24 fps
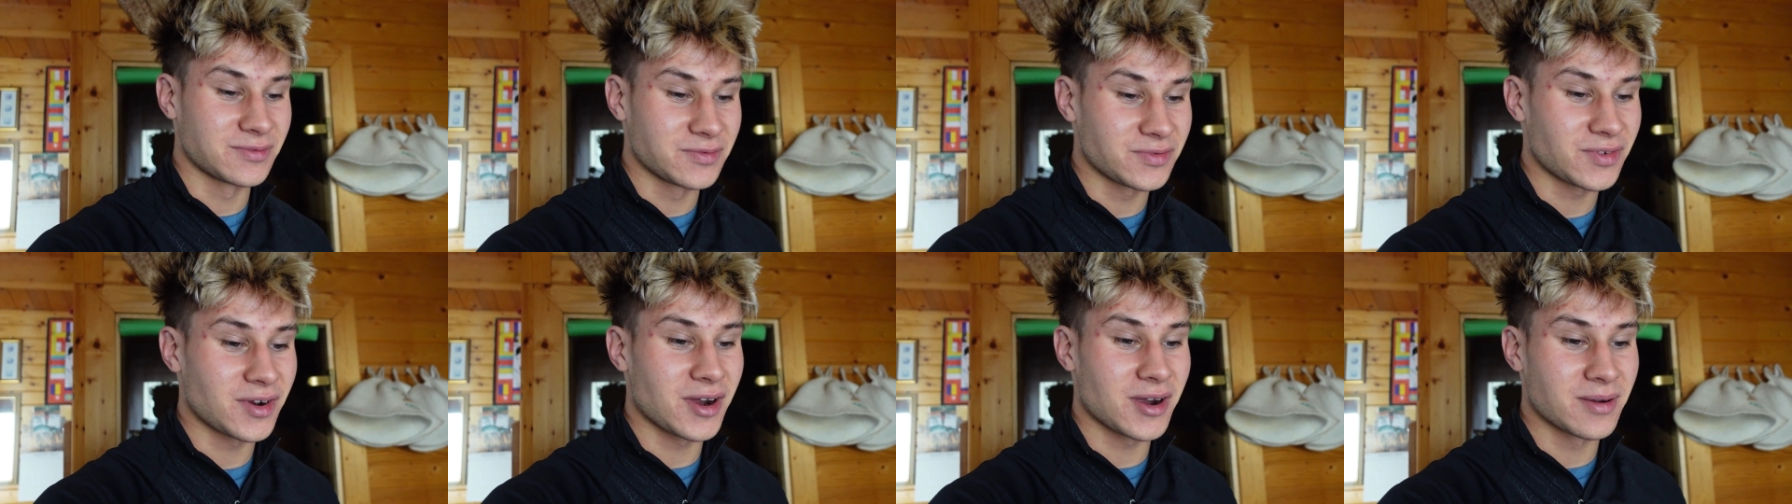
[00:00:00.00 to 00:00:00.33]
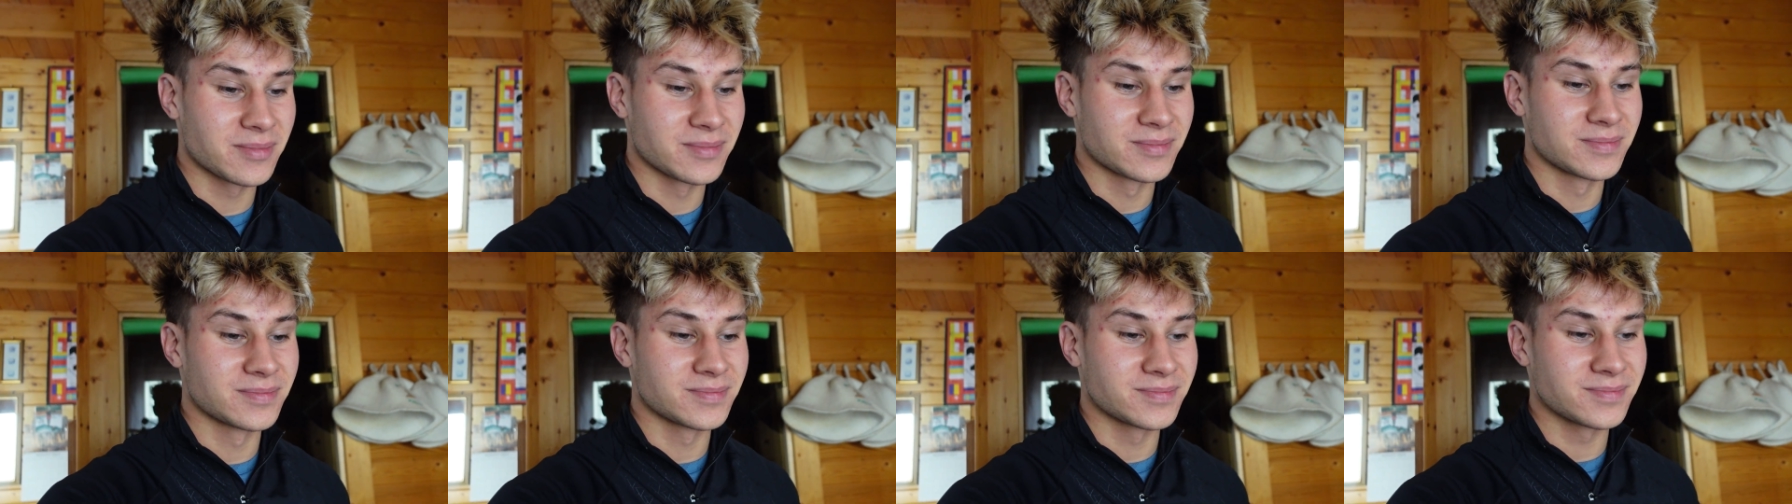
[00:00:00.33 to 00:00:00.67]
if
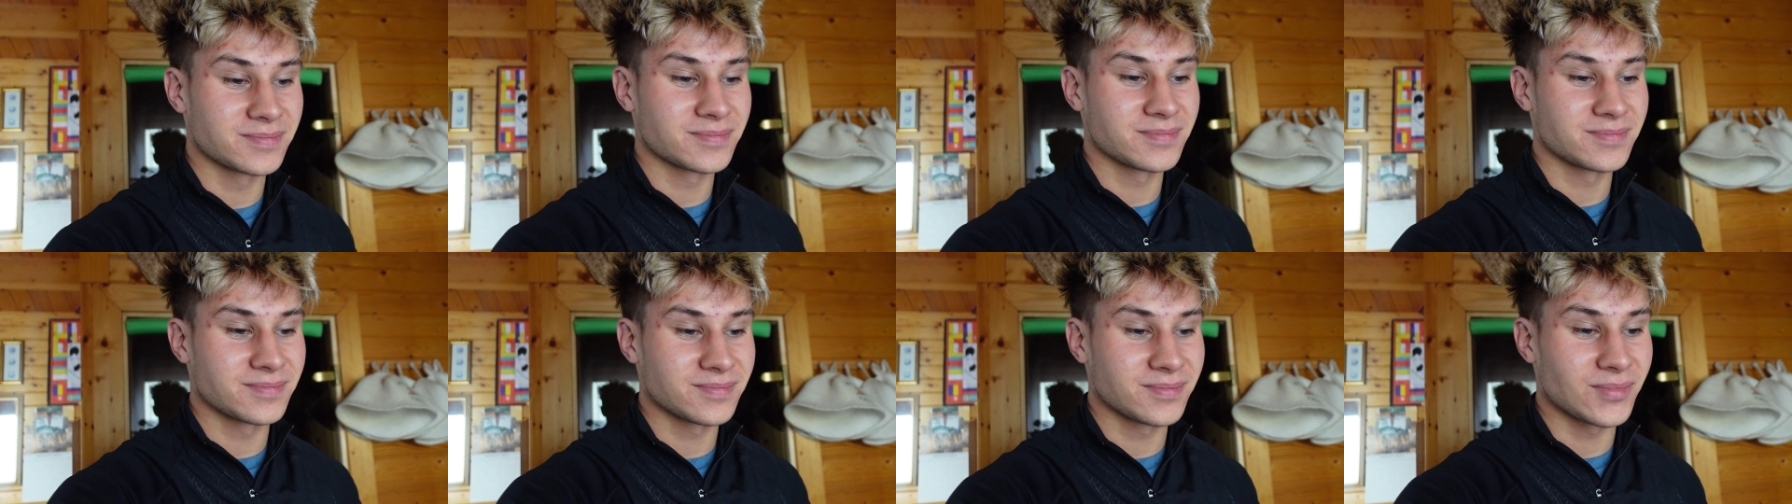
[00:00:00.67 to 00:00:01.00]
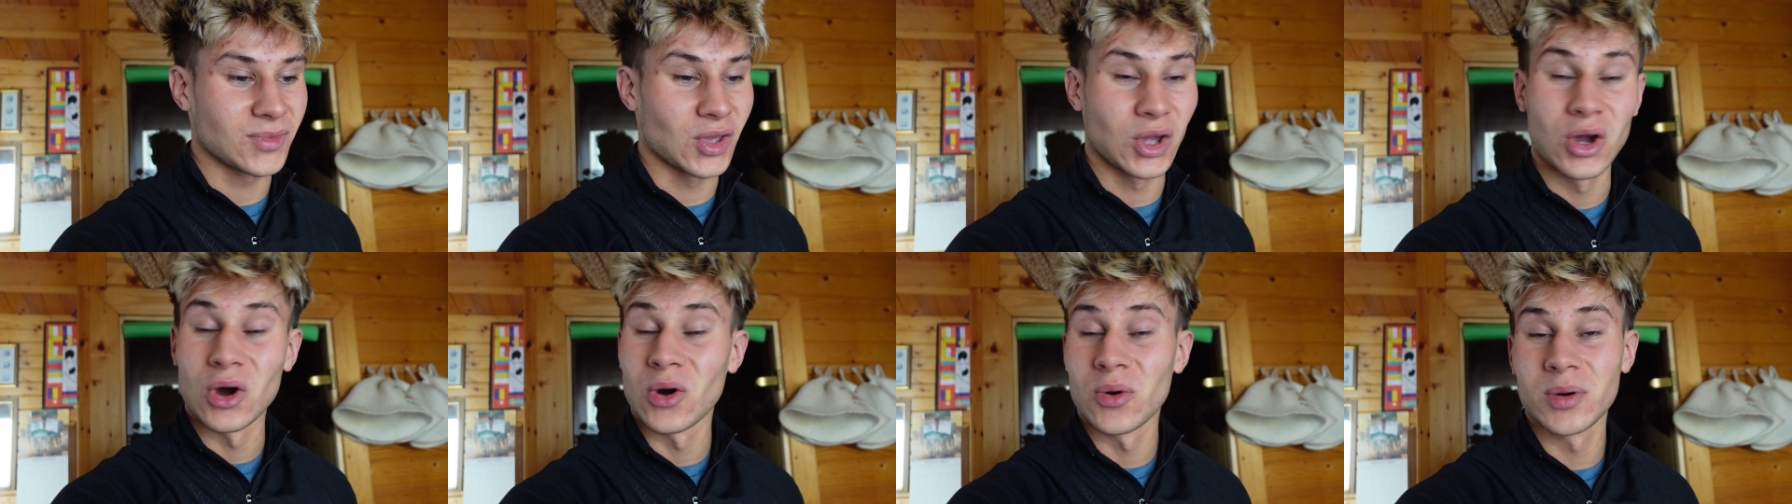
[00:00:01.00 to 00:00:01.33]
I'm
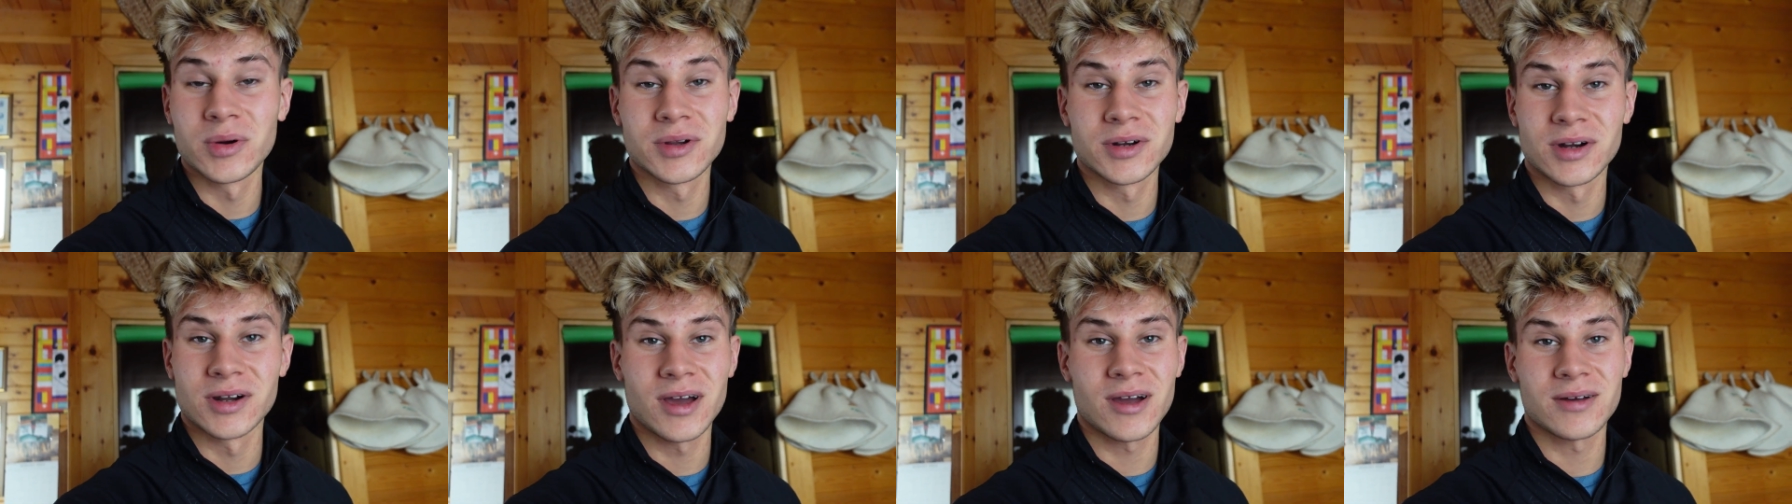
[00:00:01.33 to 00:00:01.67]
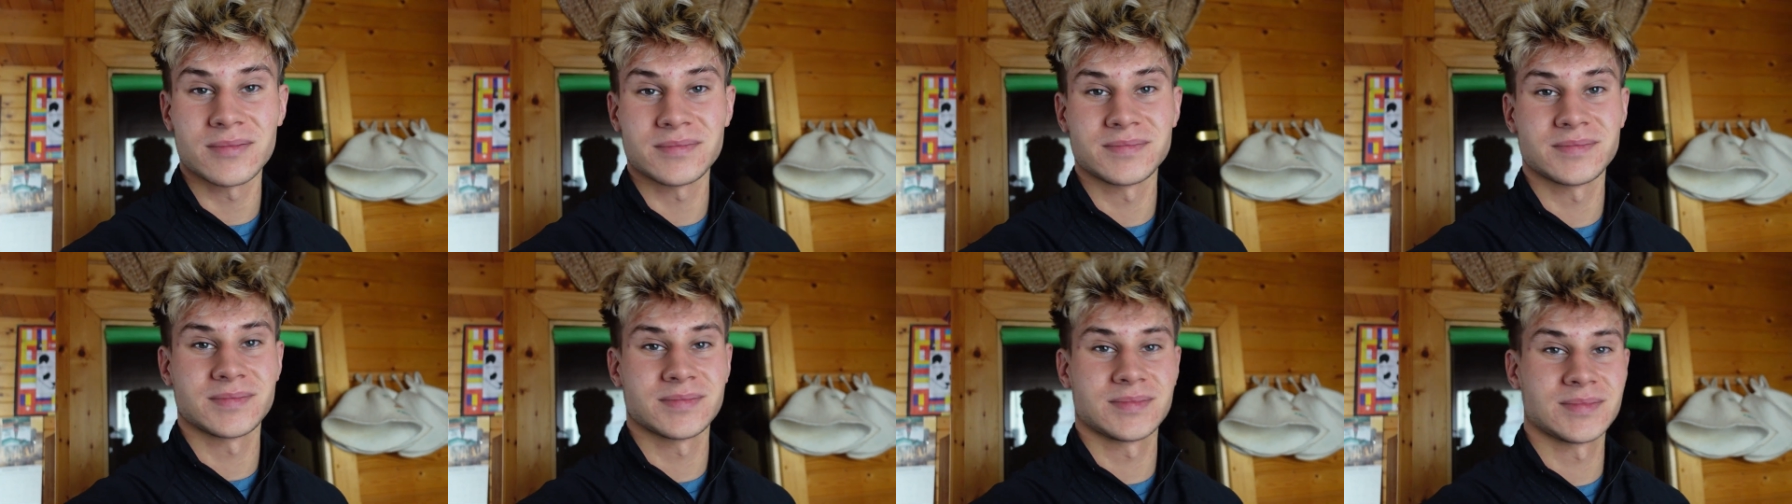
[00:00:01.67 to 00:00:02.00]
going or
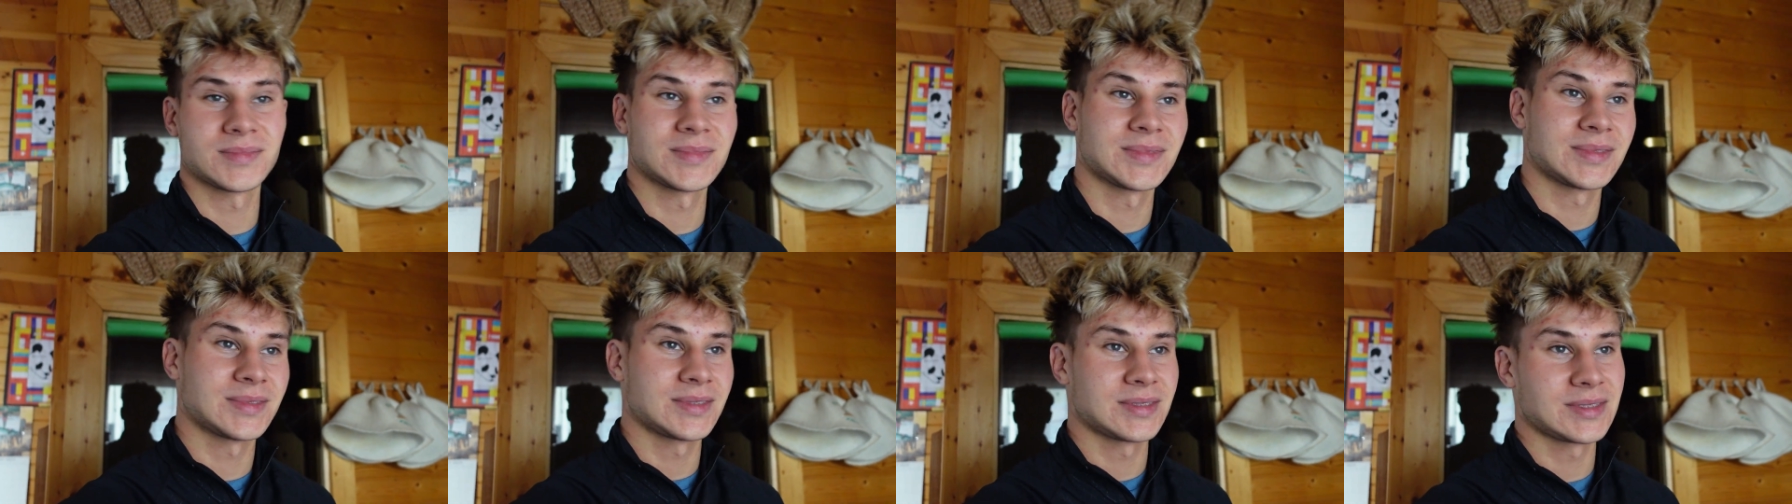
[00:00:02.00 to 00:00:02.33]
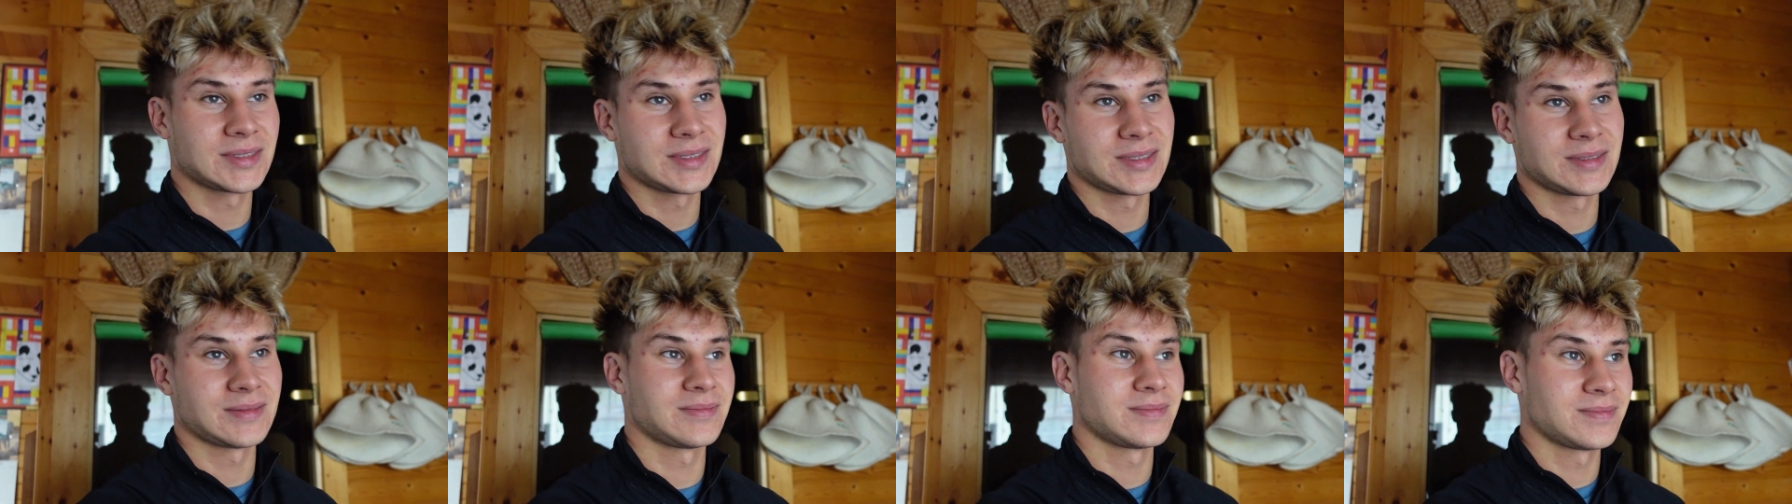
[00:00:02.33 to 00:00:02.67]
not
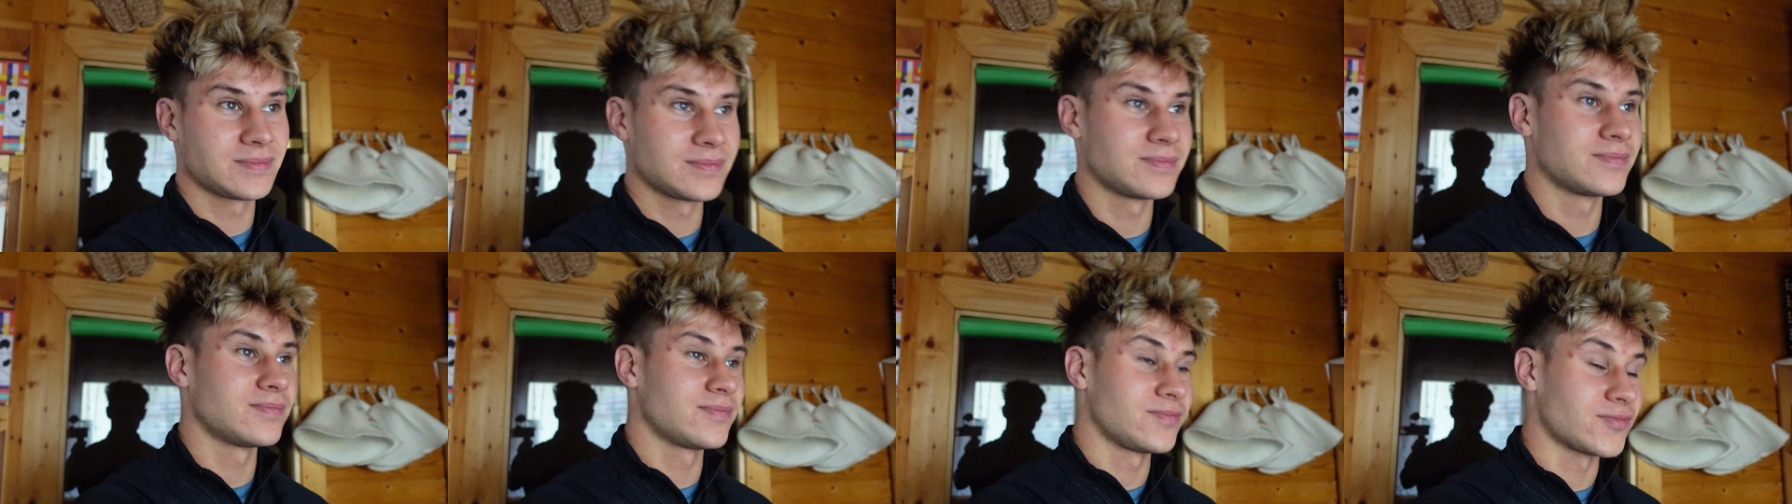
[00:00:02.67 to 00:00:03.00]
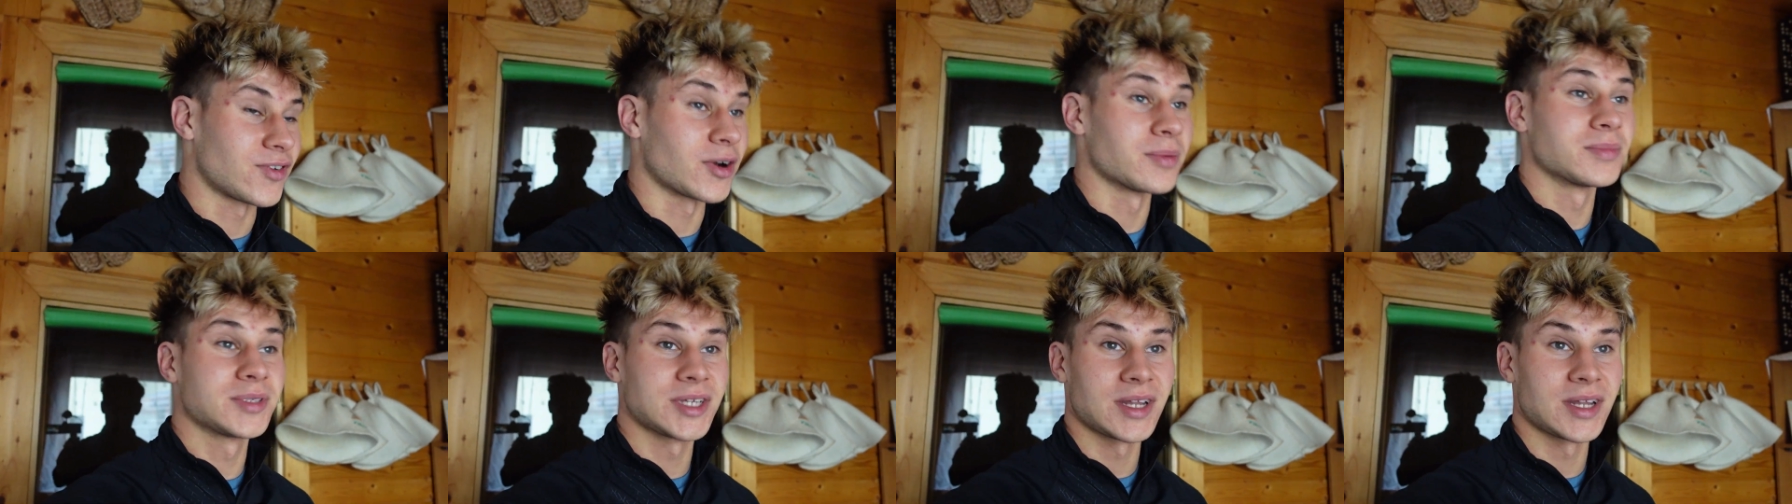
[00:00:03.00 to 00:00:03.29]
from